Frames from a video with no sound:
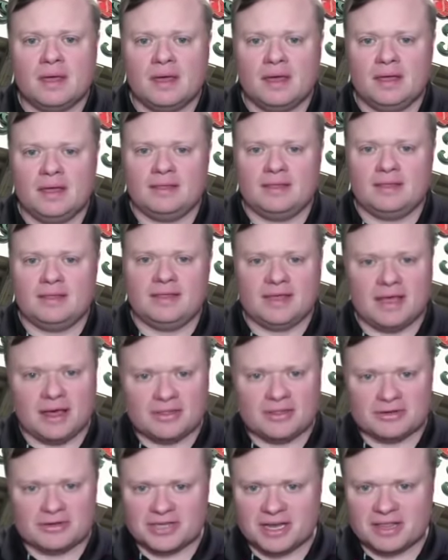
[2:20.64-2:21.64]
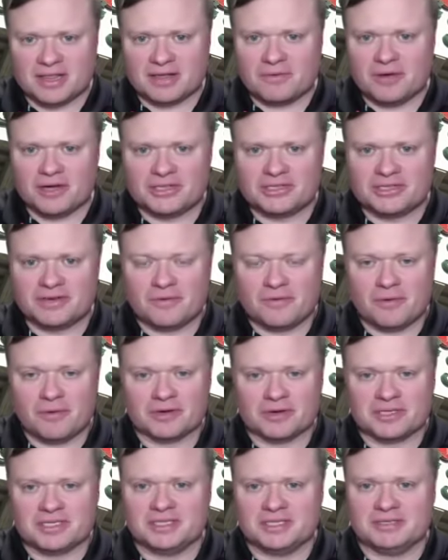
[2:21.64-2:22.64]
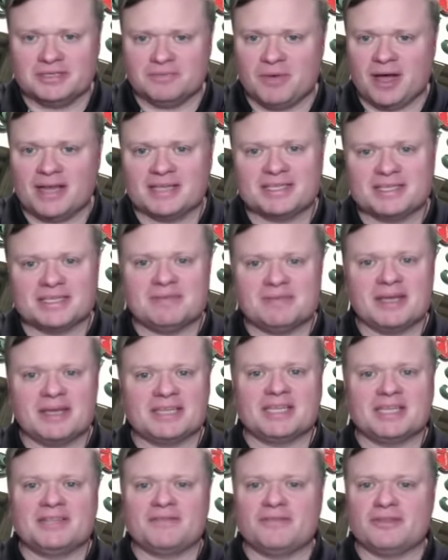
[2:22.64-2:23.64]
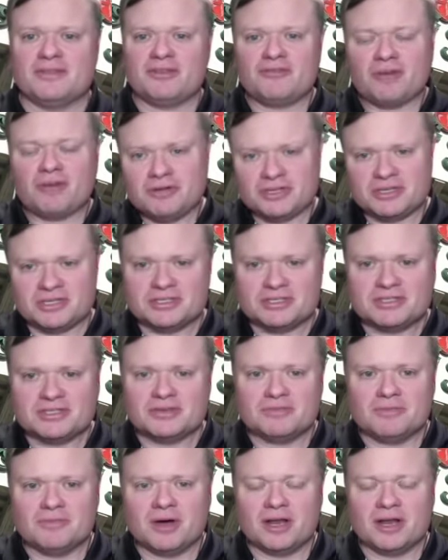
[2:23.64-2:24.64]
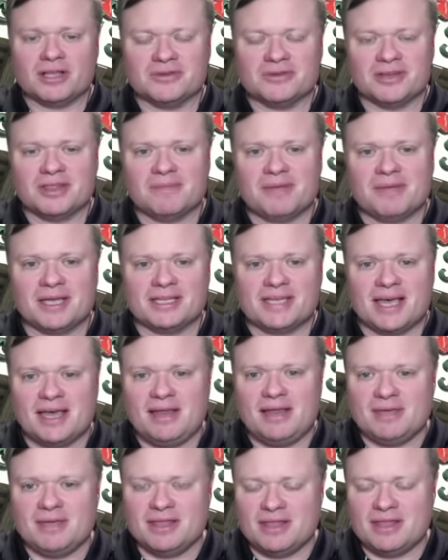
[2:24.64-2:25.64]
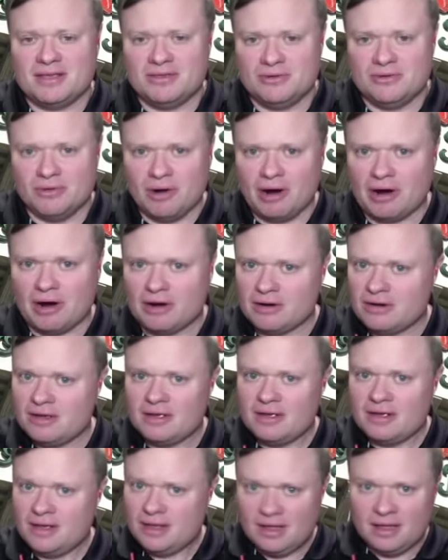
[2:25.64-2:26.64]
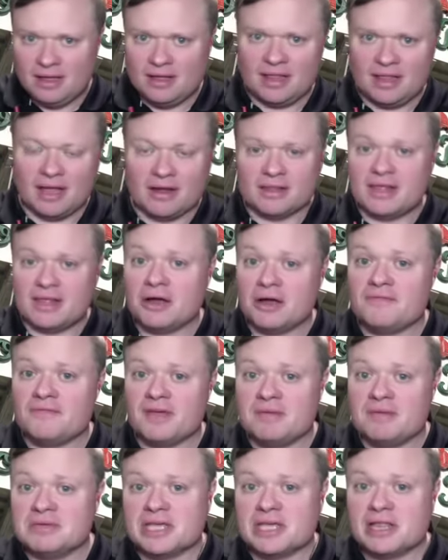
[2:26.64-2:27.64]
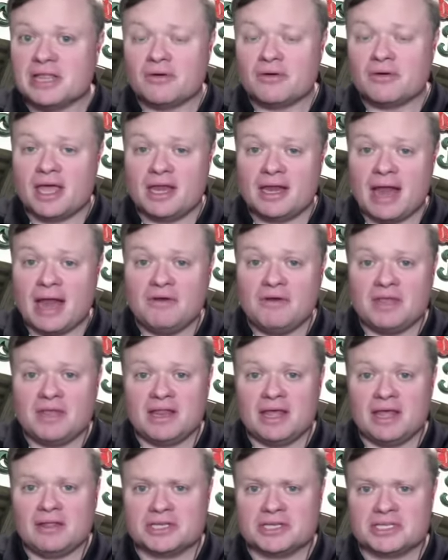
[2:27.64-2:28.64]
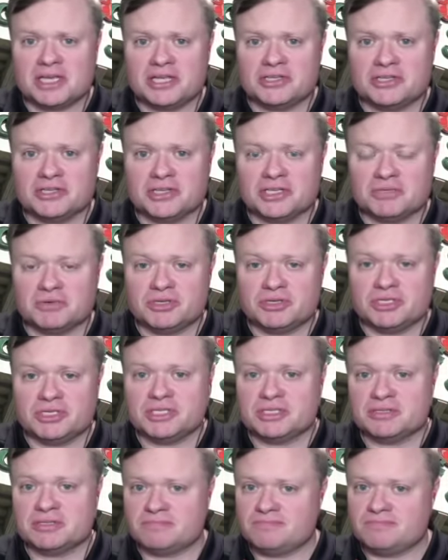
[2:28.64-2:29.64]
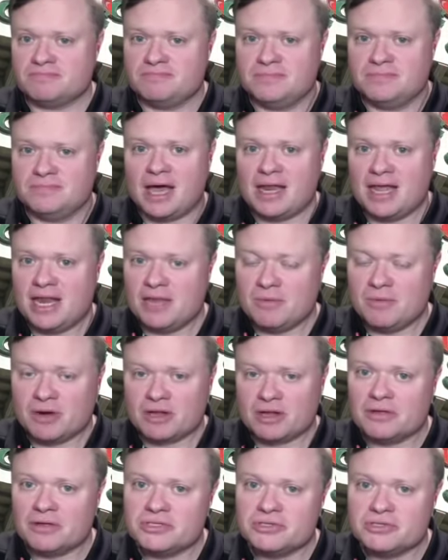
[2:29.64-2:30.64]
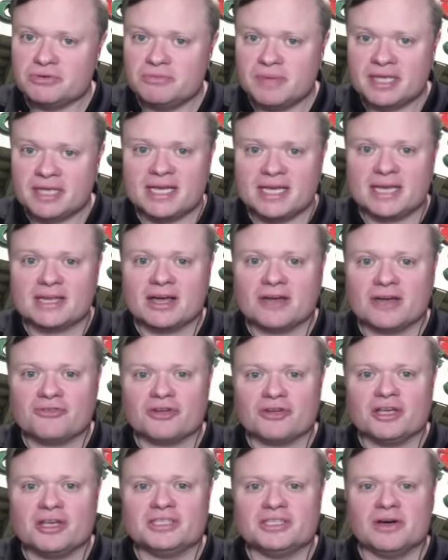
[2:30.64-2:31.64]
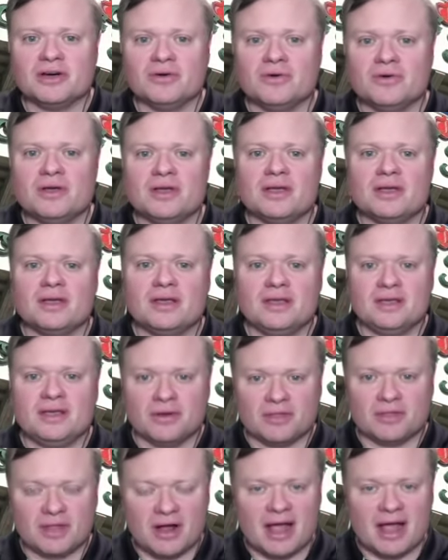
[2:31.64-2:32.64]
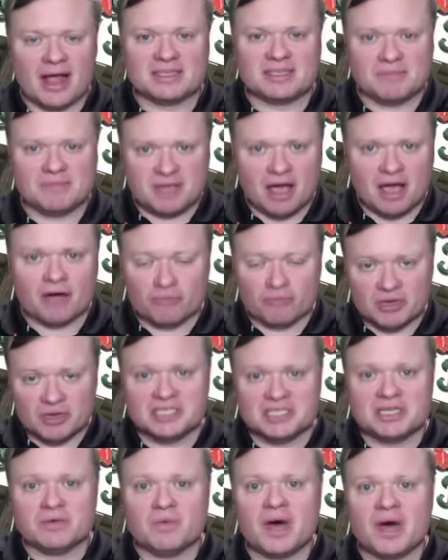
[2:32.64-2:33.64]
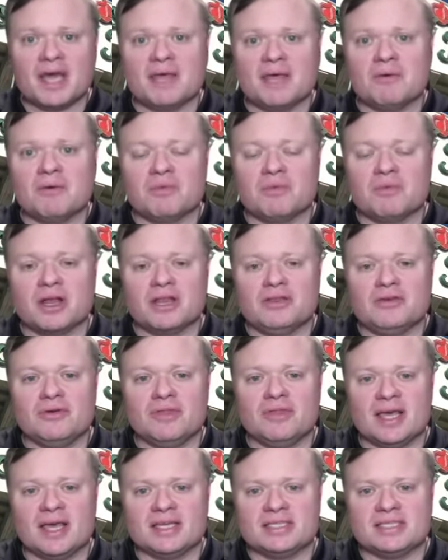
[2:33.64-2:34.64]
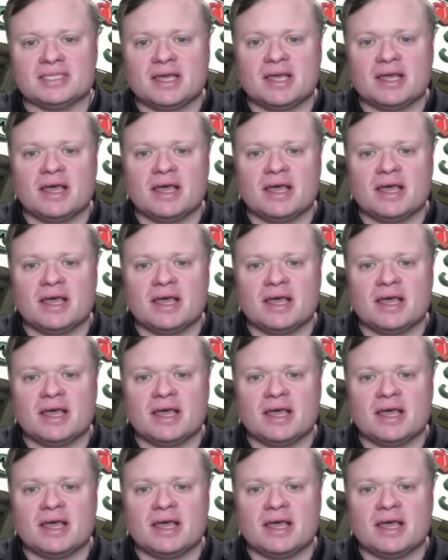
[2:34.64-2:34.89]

Then the other side of the question, of course, is why does this make sense for the Trojans to want to join the Big Ten? I mean, that they are famously located out in Los Angeles, which is not anywhere close to Big Ten country. So, there has to be a reason why they would want to do this.